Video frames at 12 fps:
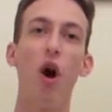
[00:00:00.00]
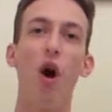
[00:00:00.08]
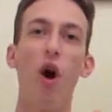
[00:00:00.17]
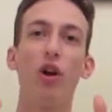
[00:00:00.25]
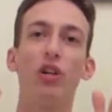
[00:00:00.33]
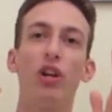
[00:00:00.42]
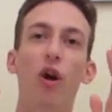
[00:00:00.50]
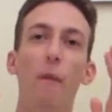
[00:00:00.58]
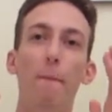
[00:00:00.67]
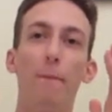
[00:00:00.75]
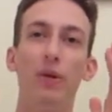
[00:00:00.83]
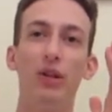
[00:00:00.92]
are
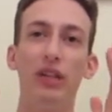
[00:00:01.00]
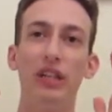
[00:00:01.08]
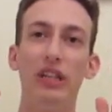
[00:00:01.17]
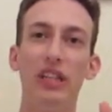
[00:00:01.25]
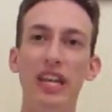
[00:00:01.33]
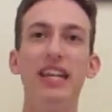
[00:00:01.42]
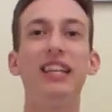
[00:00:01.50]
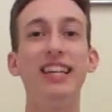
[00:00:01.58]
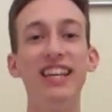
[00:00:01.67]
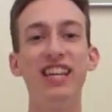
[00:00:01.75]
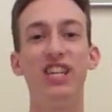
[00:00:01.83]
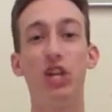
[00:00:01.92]

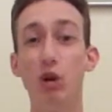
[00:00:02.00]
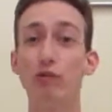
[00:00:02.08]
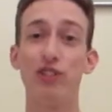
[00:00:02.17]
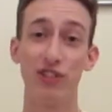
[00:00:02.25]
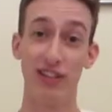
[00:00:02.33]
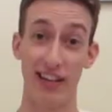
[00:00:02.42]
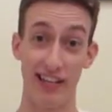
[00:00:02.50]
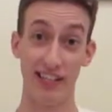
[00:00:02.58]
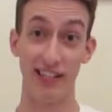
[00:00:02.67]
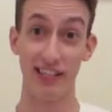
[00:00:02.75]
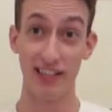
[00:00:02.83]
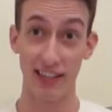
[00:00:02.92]
completely
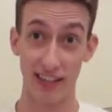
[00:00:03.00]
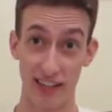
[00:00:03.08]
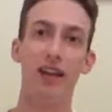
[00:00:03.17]
useless.